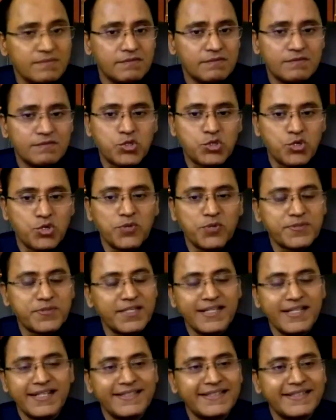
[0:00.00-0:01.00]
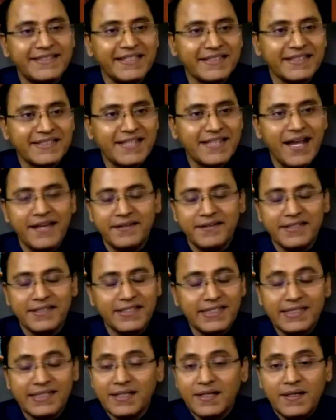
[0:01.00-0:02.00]
tropes, and other things,
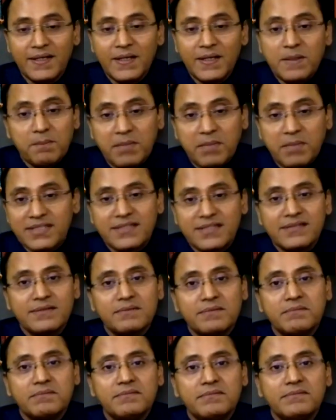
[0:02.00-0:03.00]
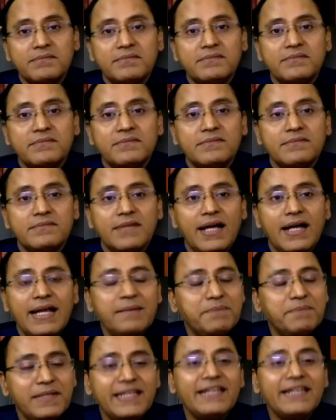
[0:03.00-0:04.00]
irony. But I
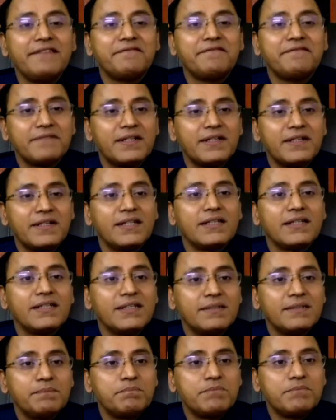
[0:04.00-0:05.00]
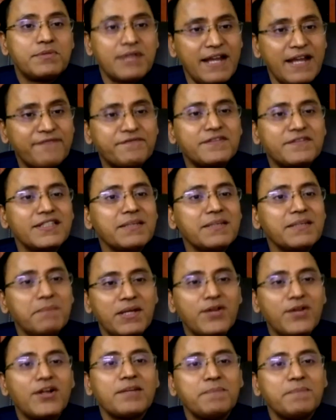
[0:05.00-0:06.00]
believe drafting may
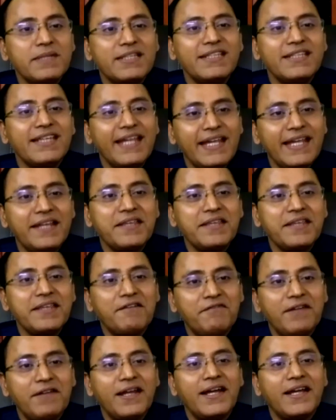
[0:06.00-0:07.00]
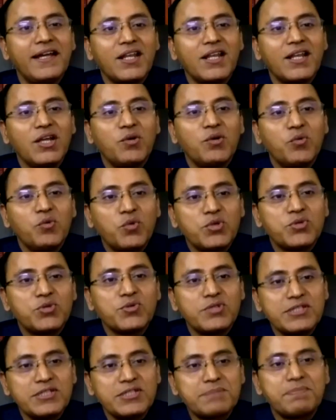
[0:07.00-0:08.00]
not be the area where we should
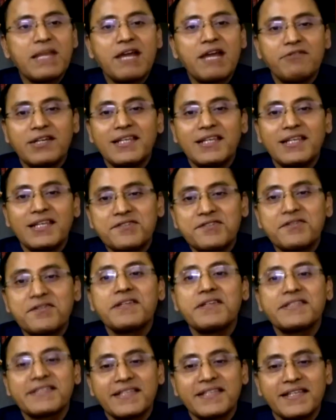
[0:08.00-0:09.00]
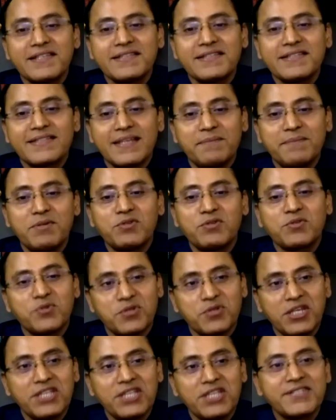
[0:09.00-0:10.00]
display our literary skills about
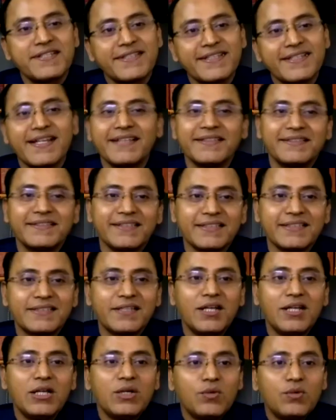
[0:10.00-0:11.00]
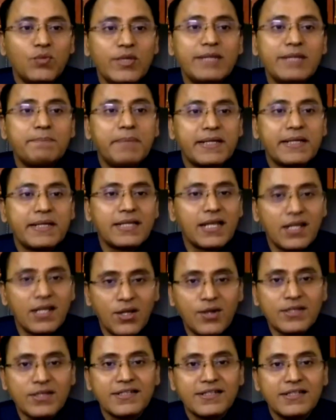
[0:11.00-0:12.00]
quotations and other things. We better not
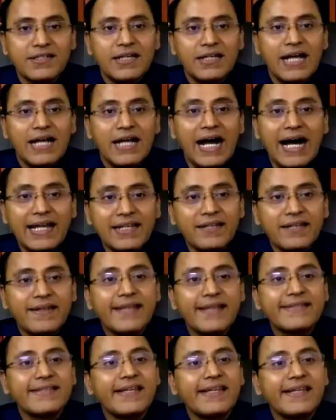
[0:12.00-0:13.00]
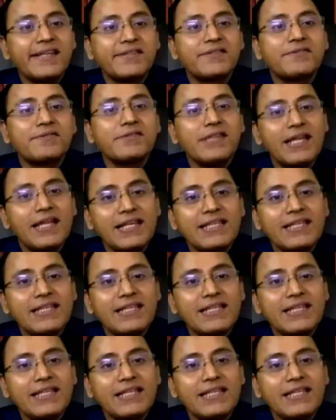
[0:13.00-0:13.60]
unless it is really